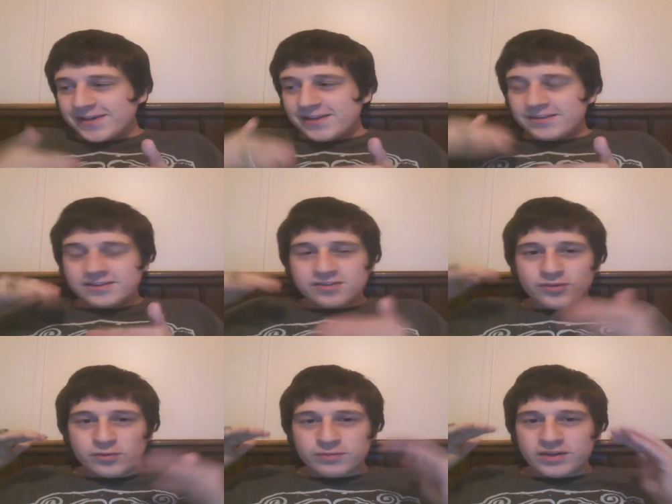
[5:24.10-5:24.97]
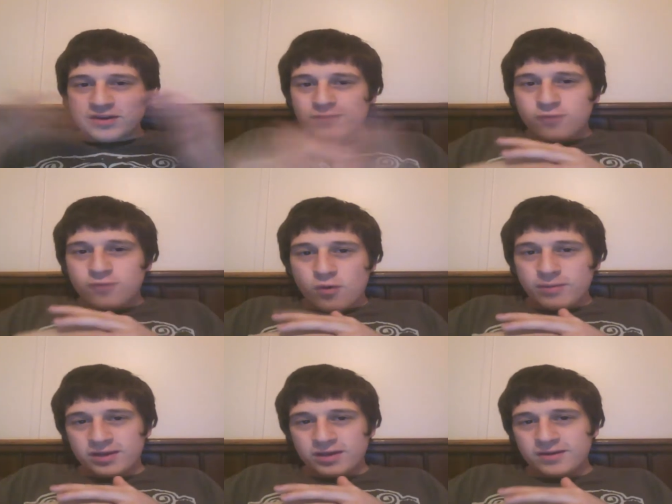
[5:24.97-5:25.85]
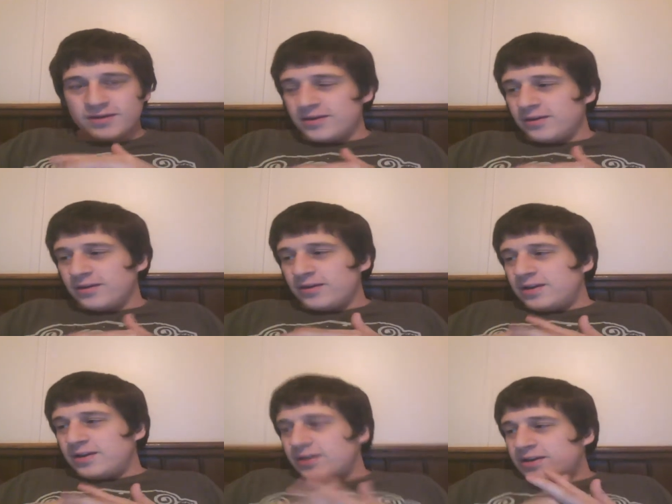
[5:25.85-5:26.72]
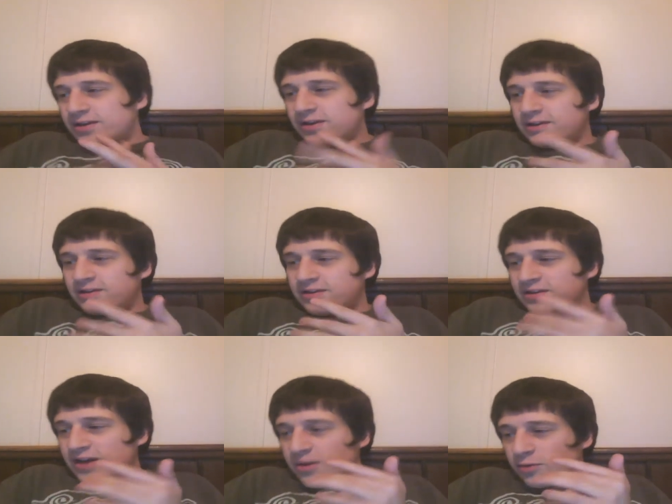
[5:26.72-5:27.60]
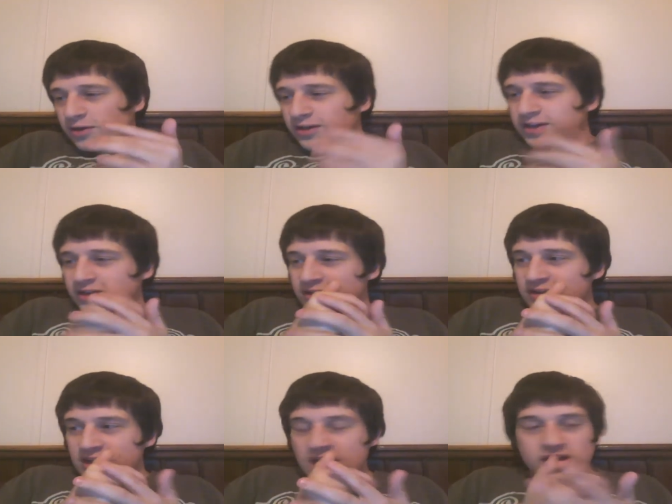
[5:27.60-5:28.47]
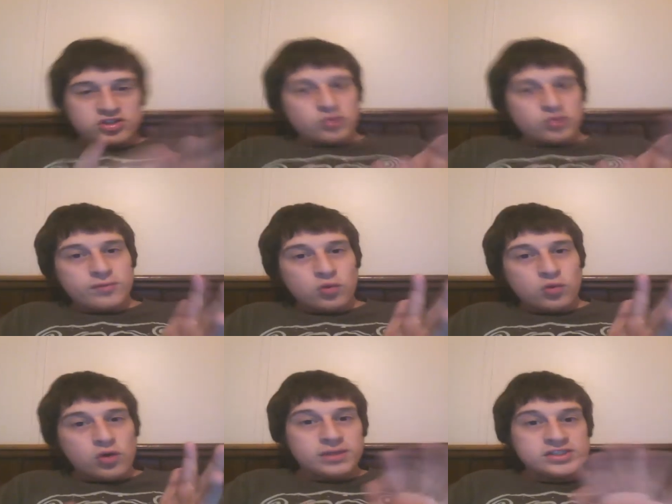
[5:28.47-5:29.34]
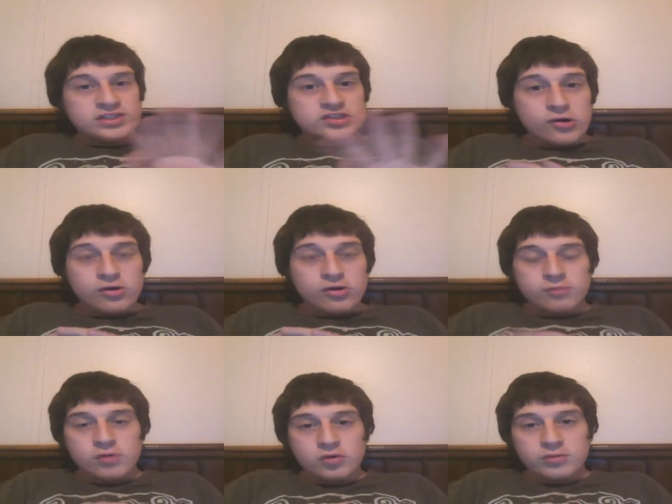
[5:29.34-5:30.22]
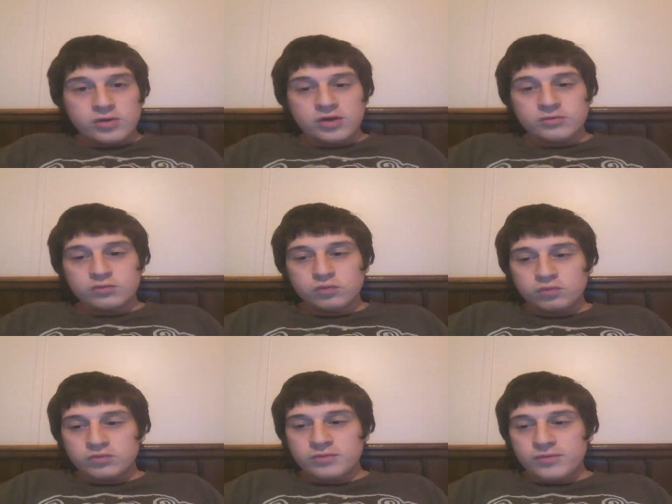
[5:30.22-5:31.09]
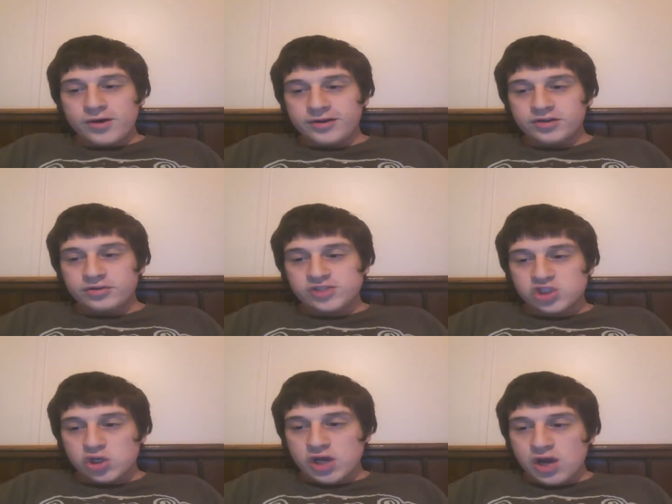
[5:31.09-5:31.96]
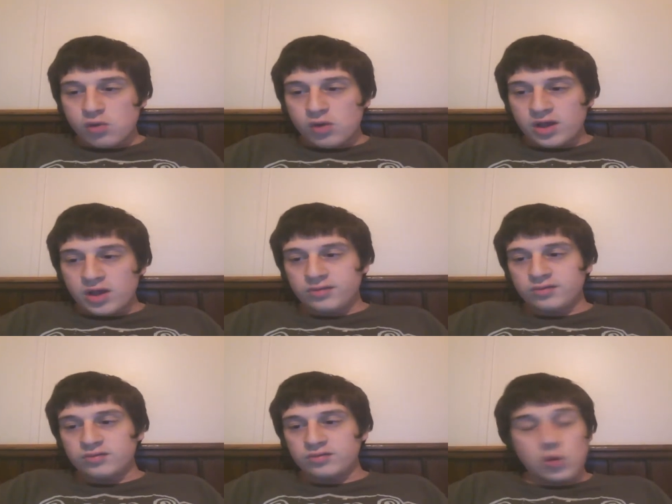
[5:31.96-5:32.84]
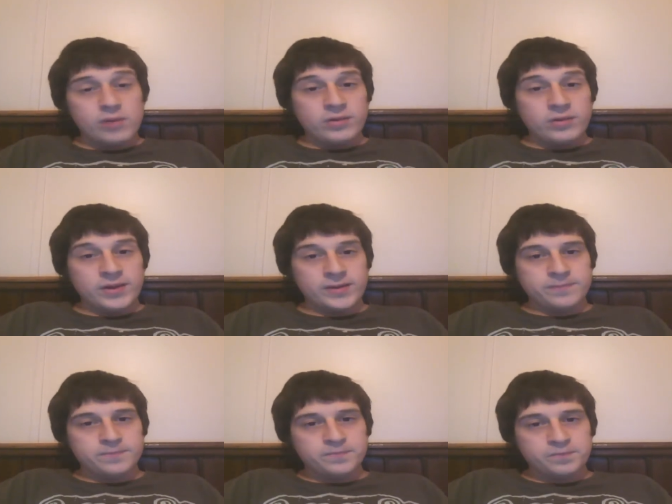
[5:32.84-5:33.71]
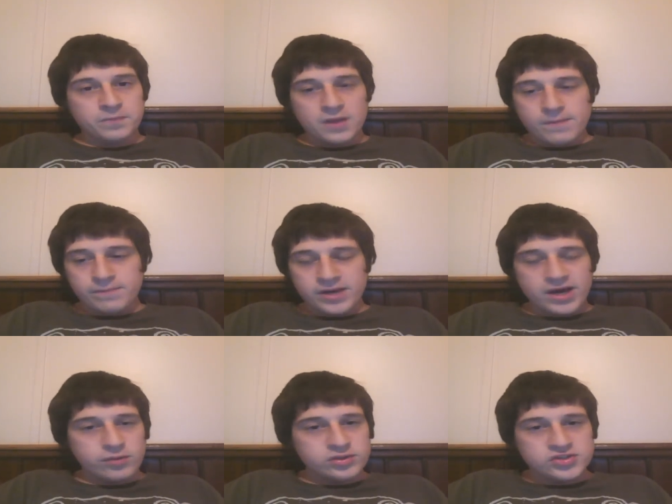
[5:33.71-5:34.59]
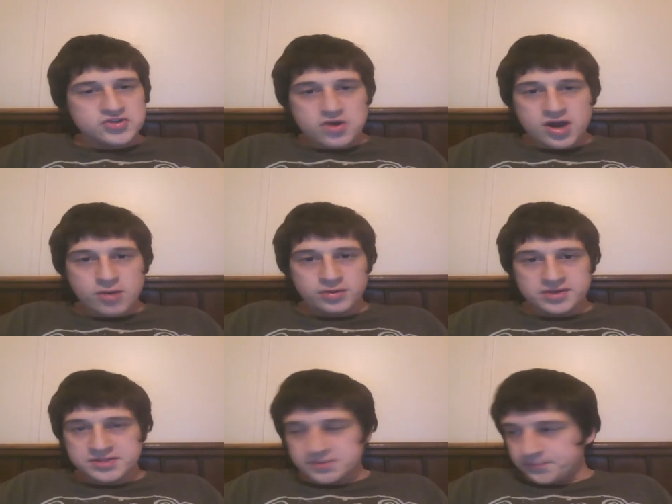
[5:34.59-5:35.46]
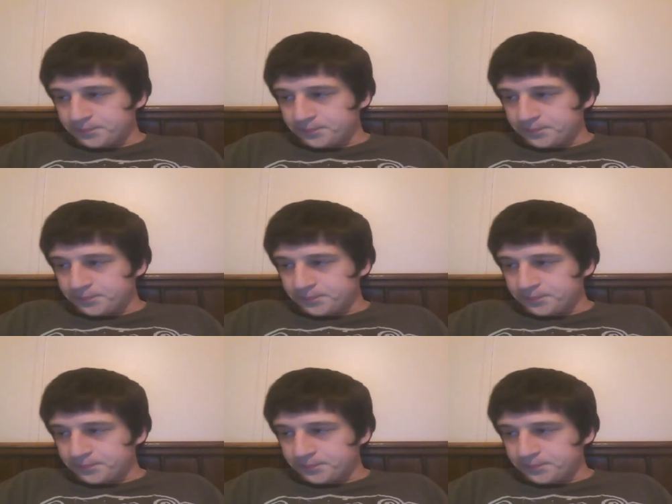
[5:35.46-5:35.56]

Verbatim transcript: and the two would be there for me. Now we're going to get into the actual number one. My starter Pokemon, the mon you'd start out with normally, but I wouldn't start out with this.